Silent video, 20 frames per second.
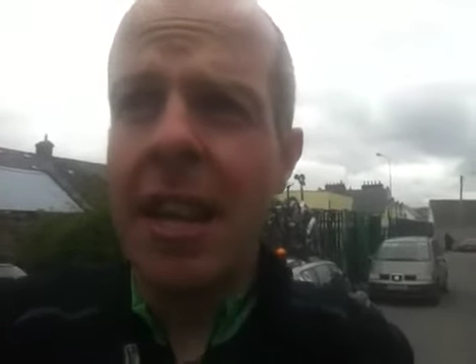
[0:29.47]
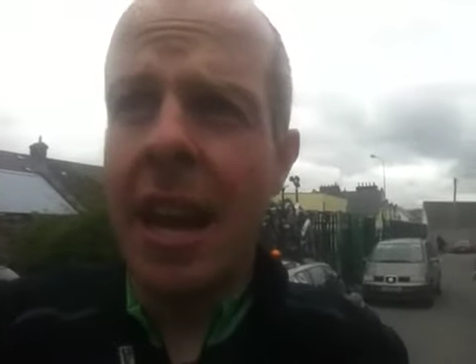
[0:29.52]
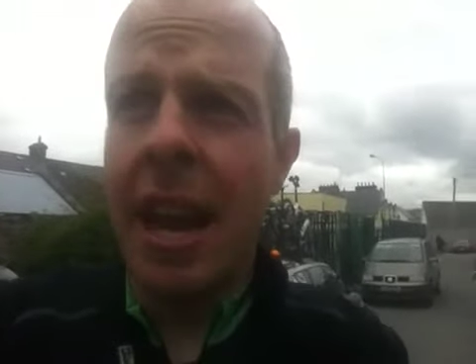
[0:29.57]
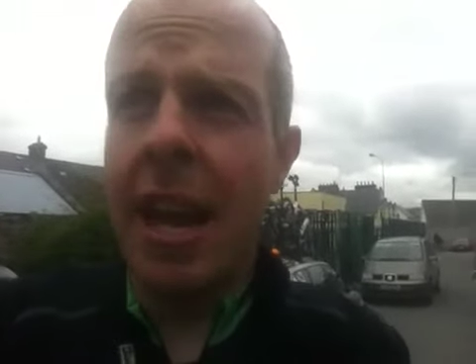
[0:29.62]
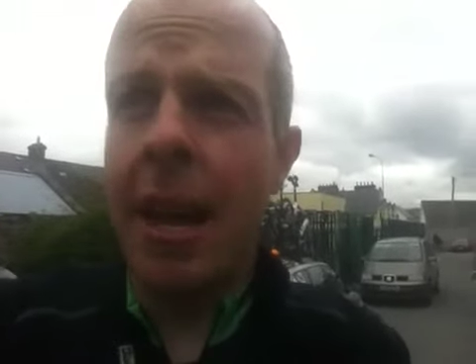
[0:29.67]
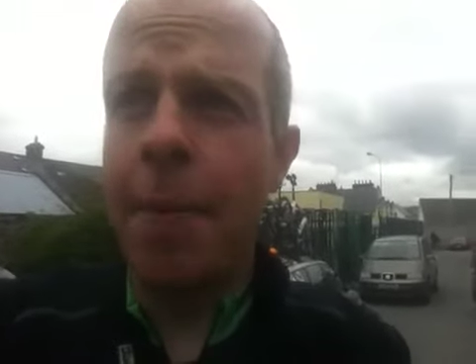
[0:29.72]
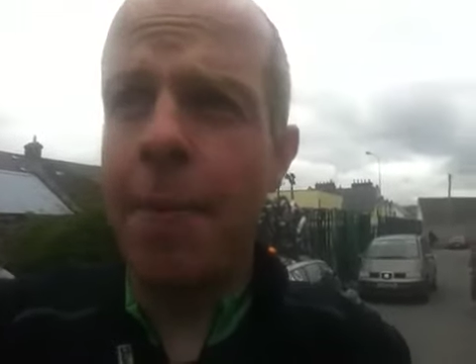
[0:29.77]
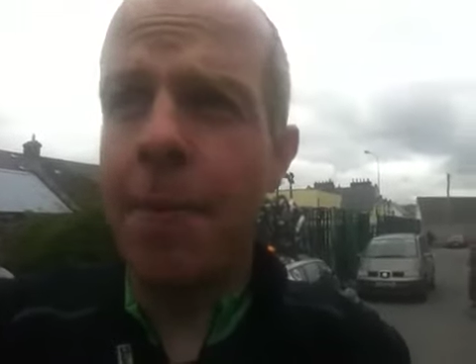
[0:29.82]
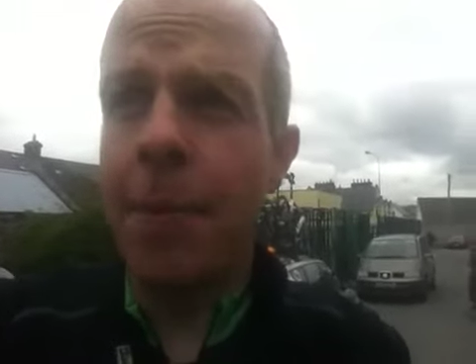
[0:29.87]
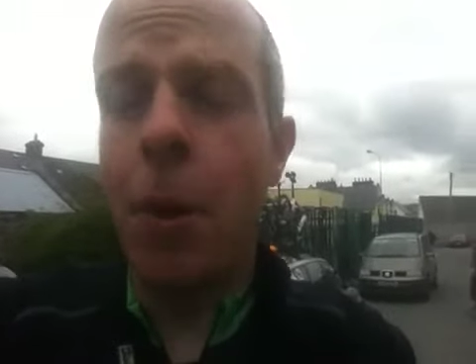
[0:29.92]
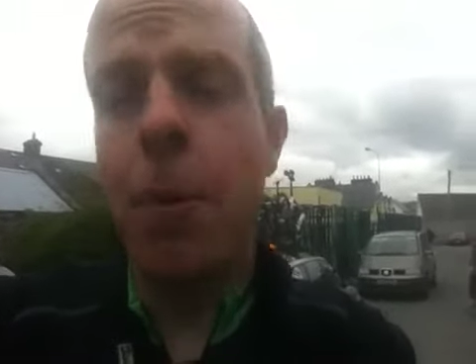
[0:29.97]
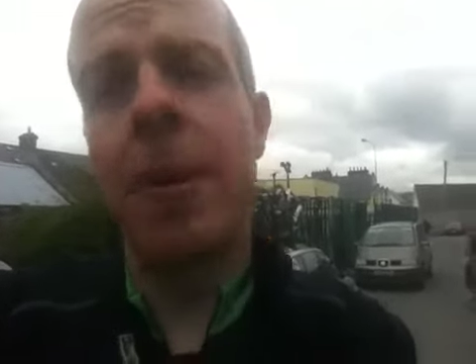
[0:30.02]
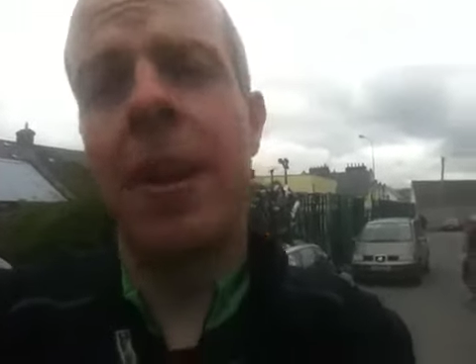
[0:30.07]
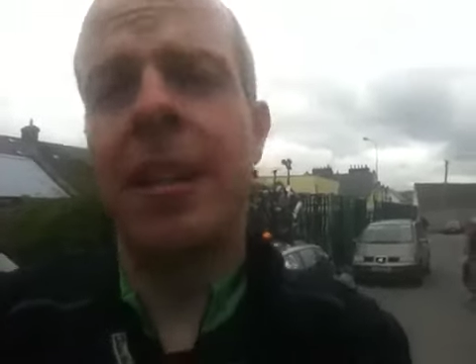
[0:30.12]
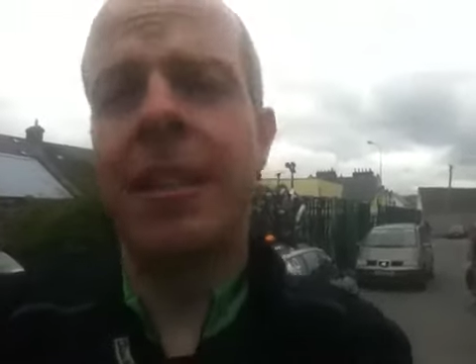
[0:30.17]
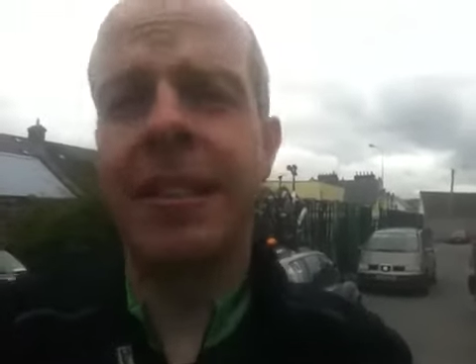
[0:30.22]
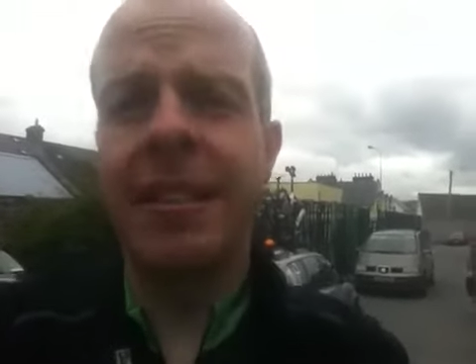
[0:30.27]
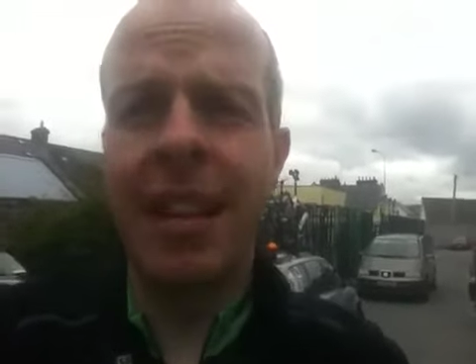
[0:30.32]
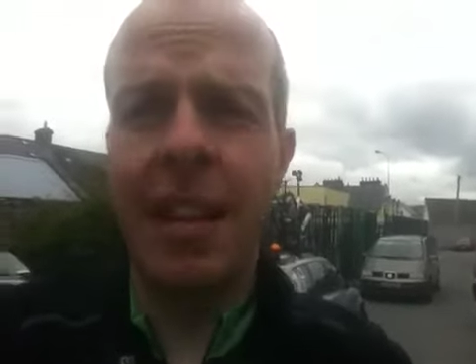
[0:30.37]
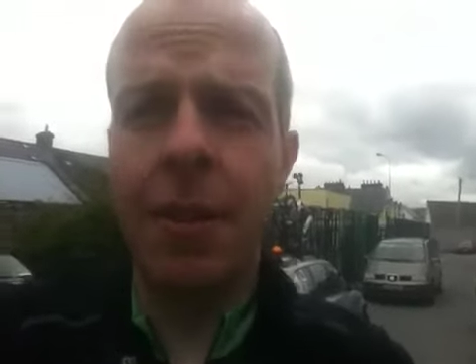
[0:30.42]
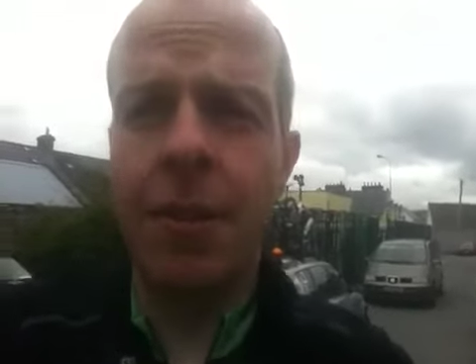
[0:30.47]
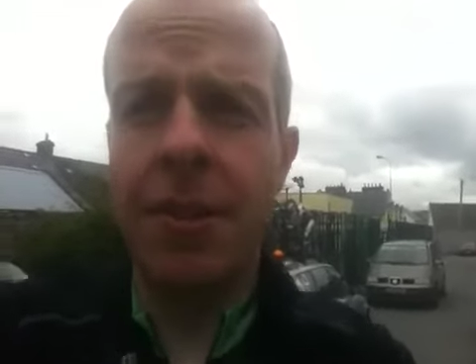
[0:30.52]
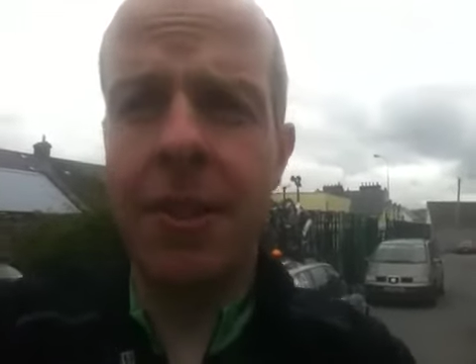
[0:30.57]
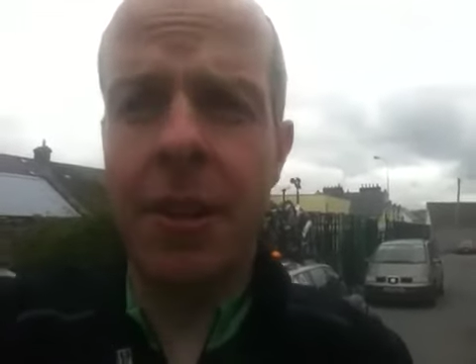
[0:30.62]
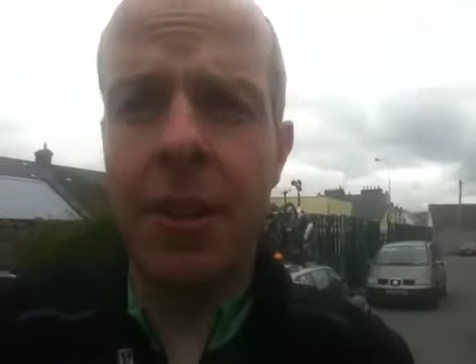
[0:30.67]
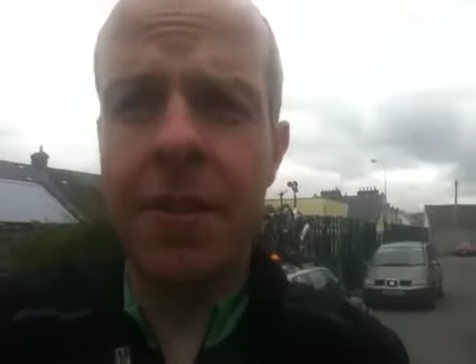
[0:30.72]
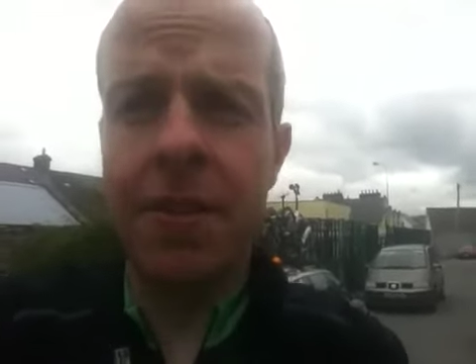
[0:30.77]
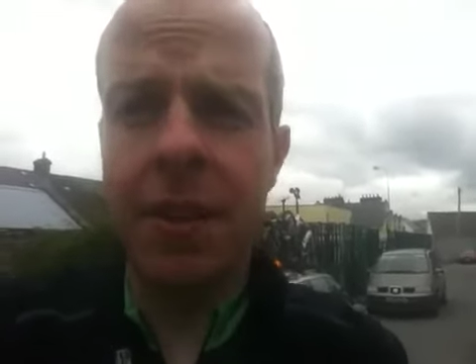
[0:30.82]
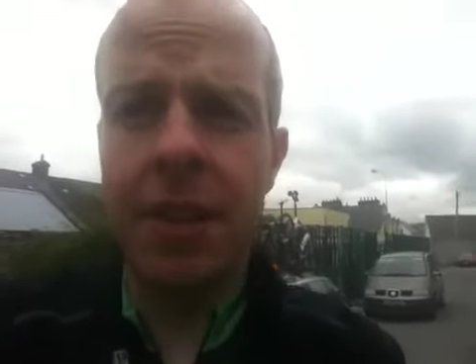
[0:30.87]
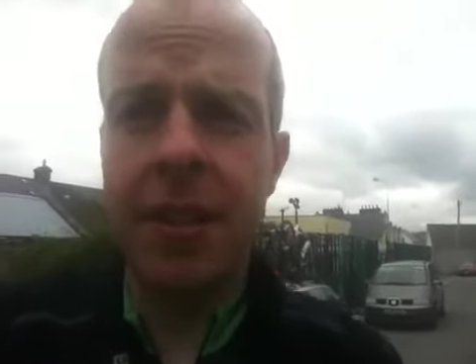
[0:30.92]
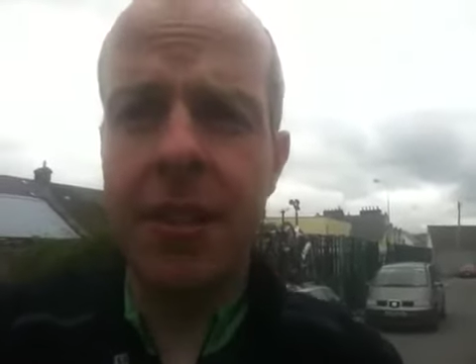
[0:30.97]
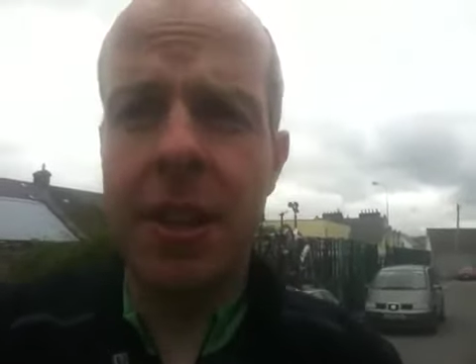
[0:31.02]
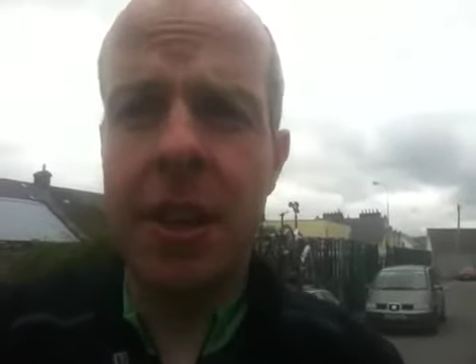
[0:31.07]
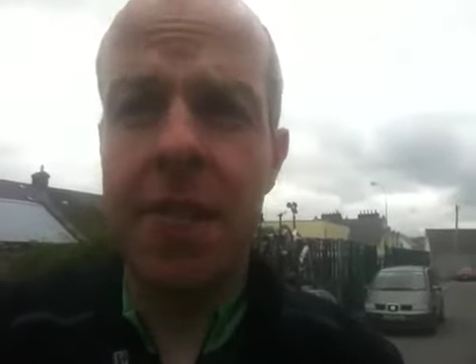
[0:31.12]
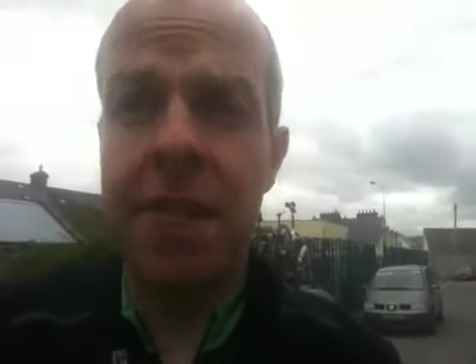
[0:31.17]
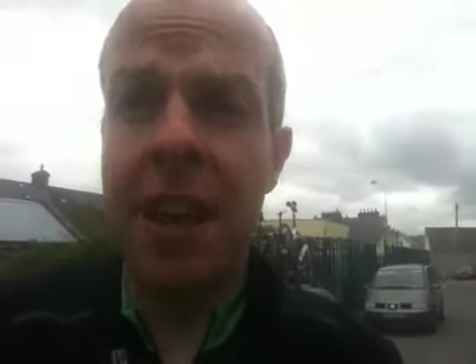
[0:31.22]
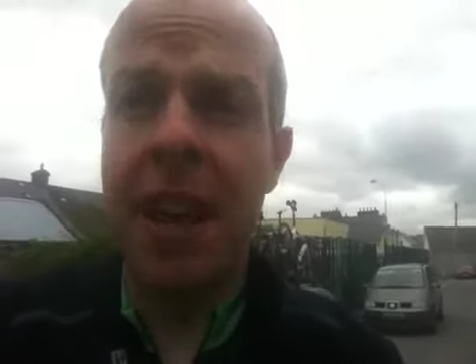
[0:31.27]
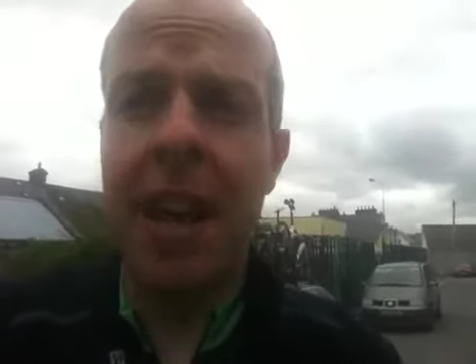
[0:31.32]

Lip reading: I'll say the result first off.